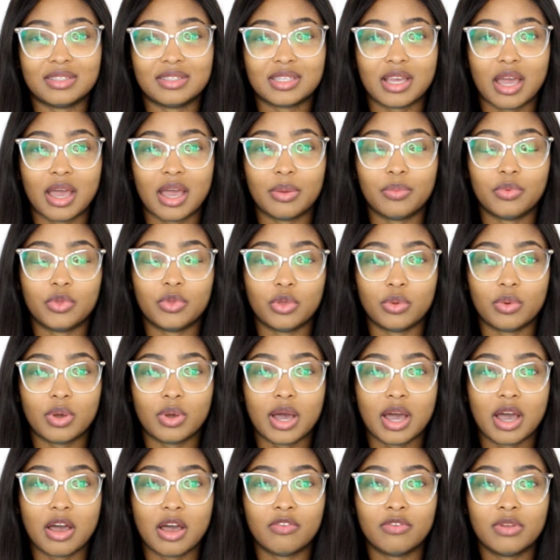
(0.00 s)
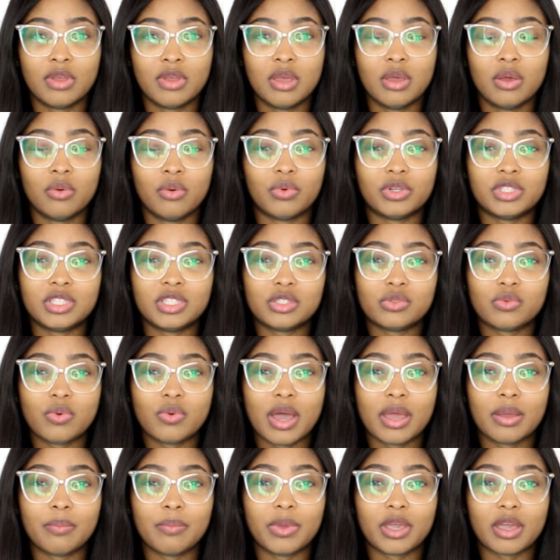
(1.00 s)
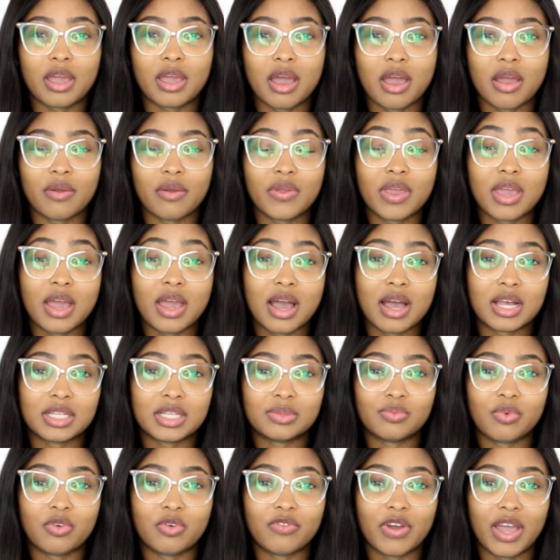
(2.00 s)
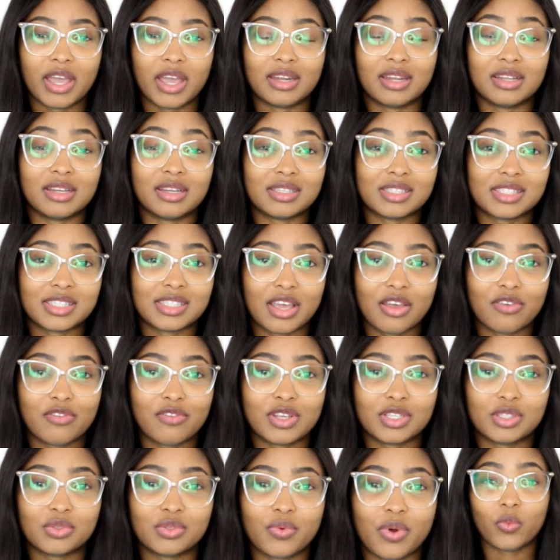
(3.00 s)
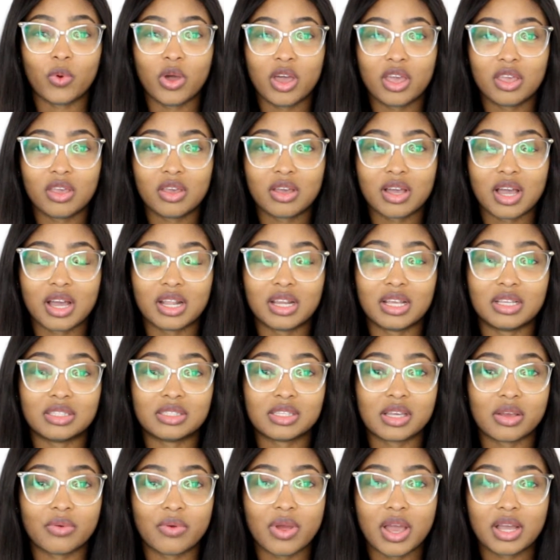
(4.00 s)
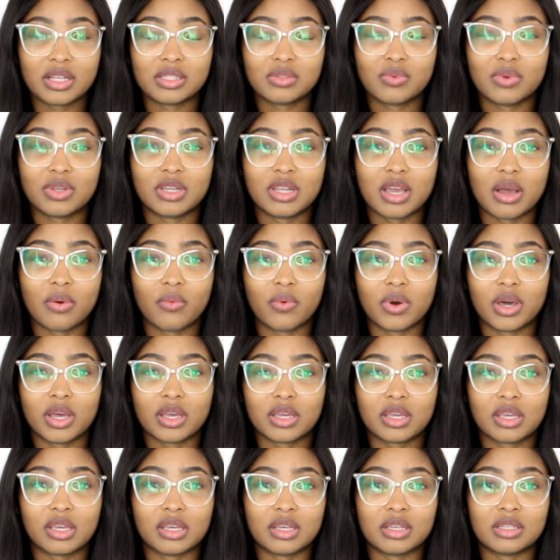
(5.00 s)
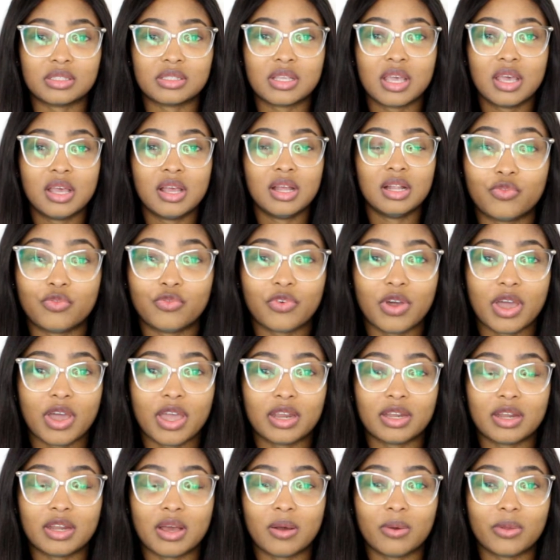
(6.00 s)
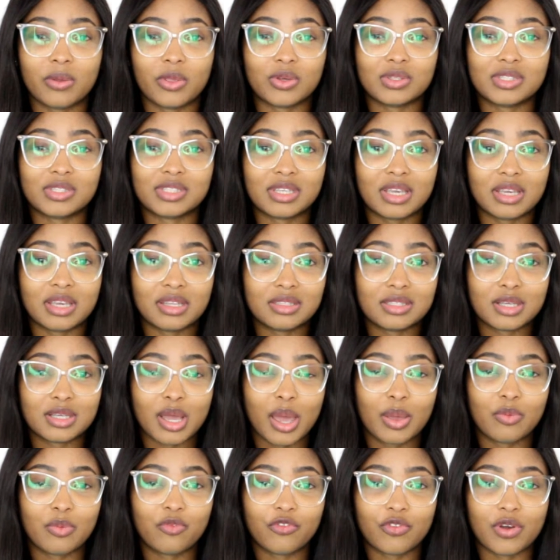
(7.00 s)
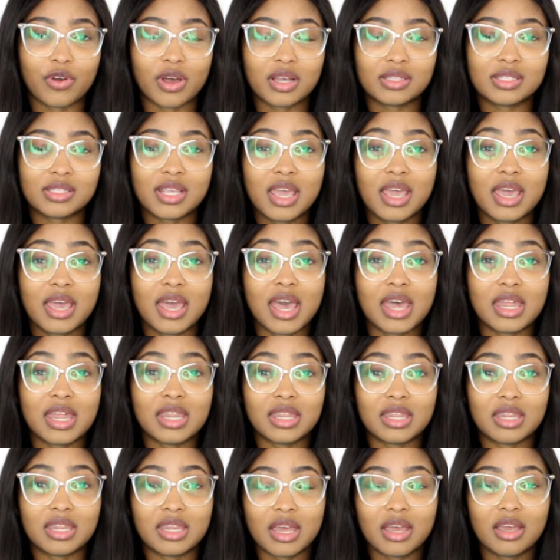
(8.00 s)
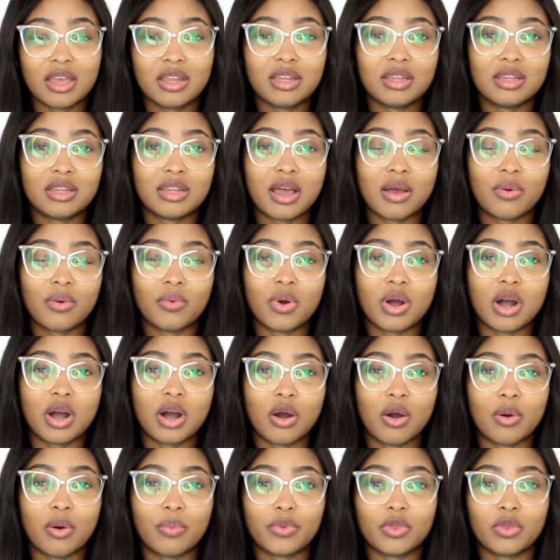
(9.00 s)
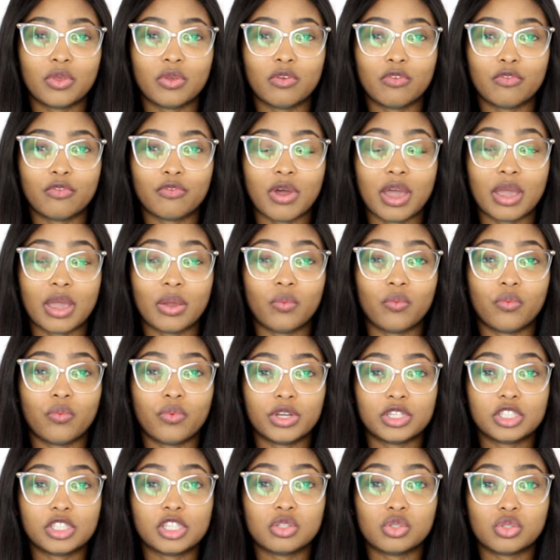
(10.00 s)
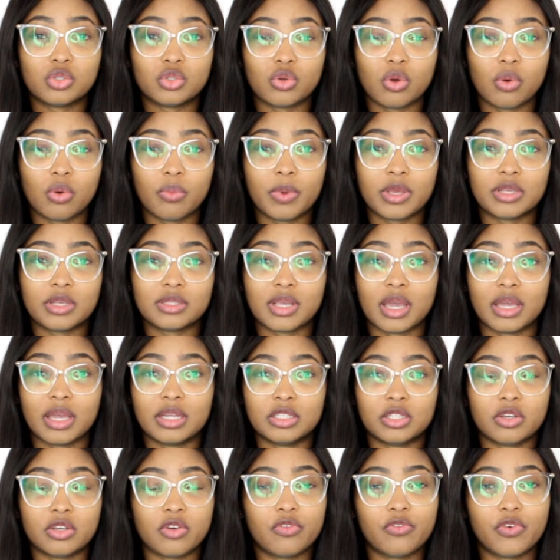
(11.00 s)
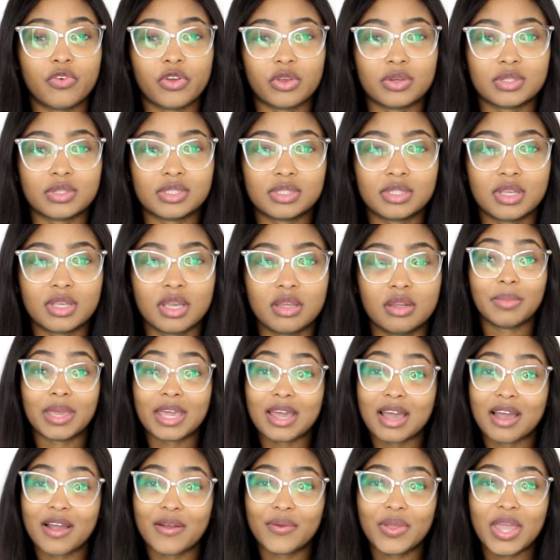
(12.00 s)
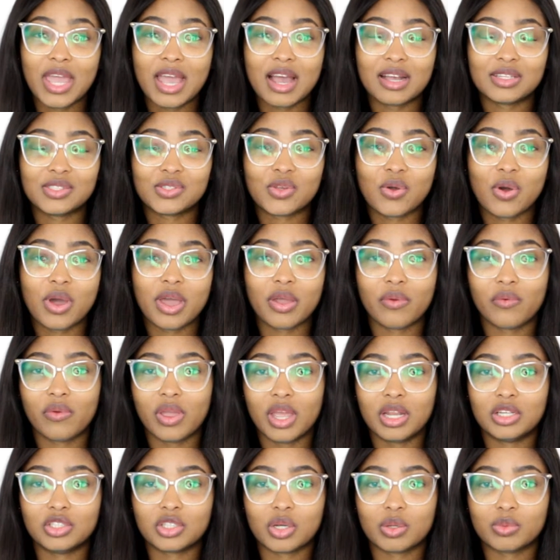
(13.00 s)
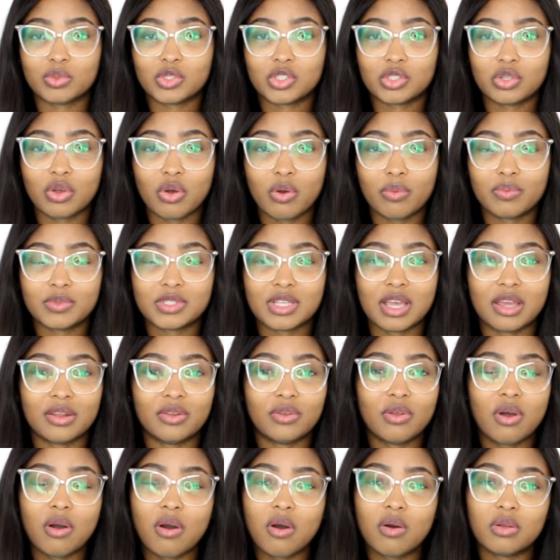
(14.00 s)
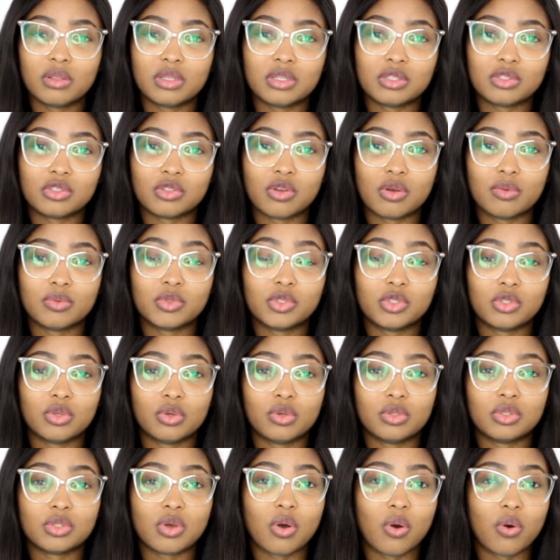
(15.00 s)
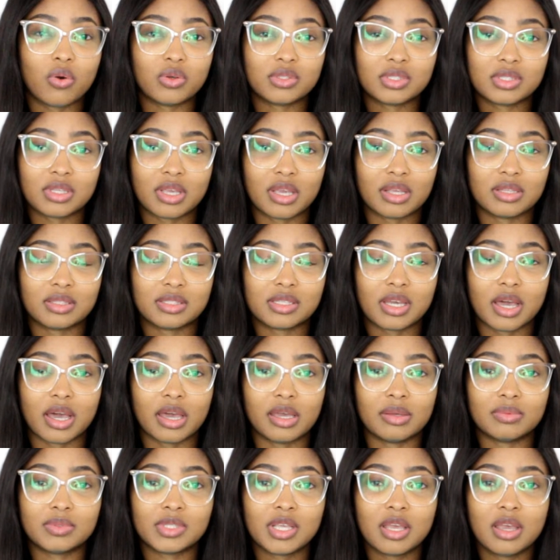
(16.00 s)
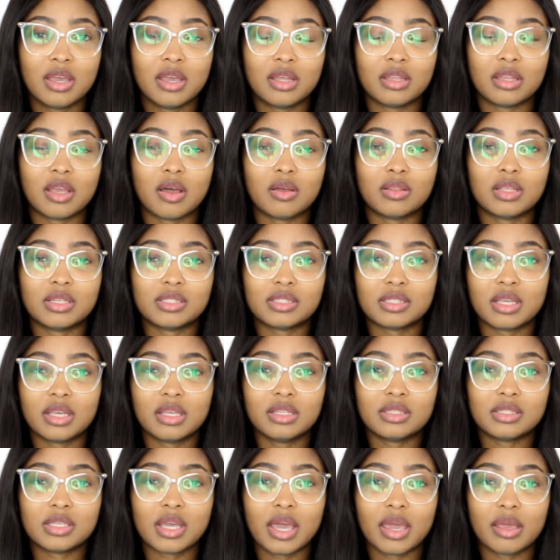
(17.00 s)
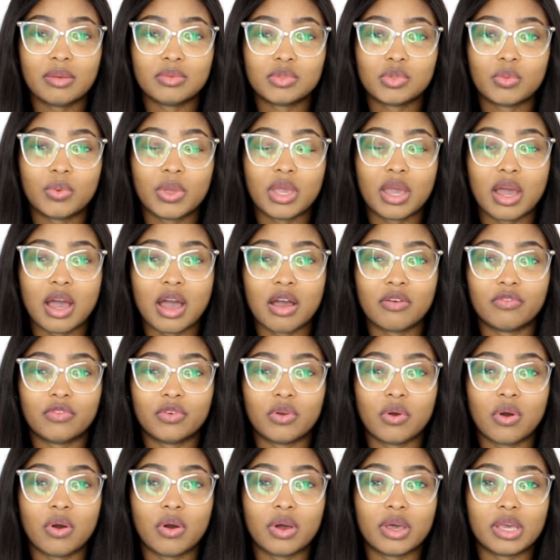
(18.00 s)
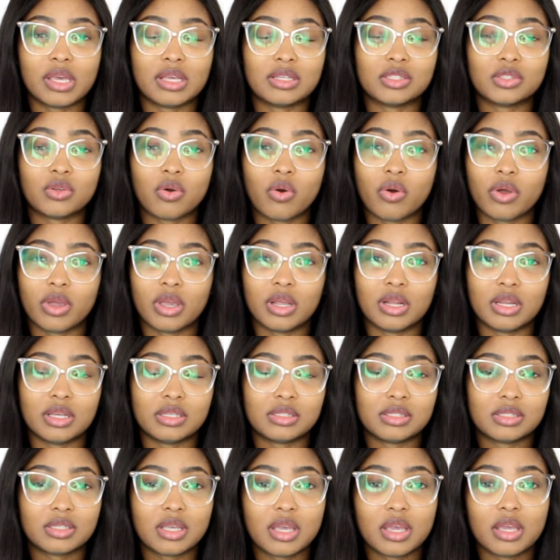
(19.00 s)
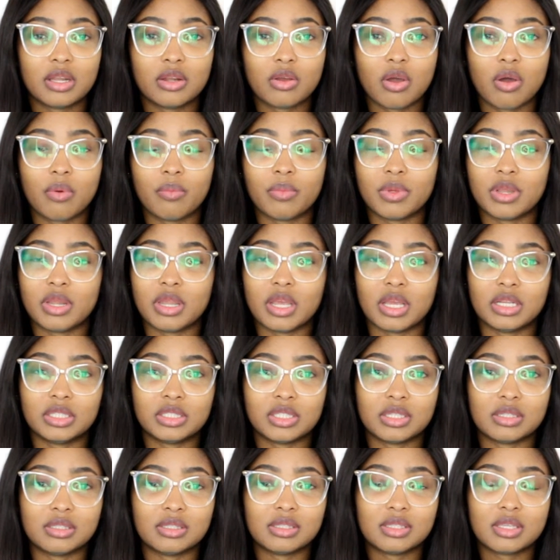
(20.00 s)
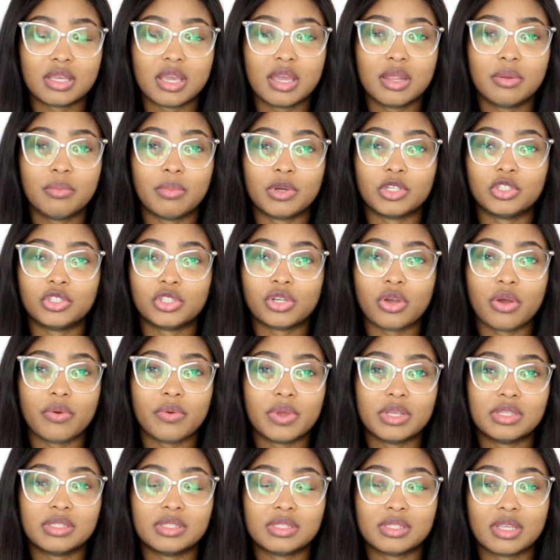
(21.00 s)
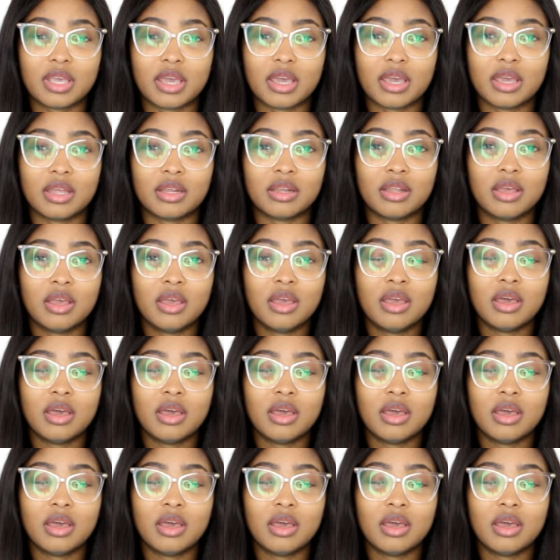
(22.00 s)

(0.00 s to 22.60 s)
type you have, which is why Makari has provided a service where you can interact with your workers to find out your skin type first, and then that will help you find which soap is ideal for your skin. Makari has got a range of soaps, and not all the soaps suit all skin types. Now the skin types we have got is oily skin, combination skin, maturing skin,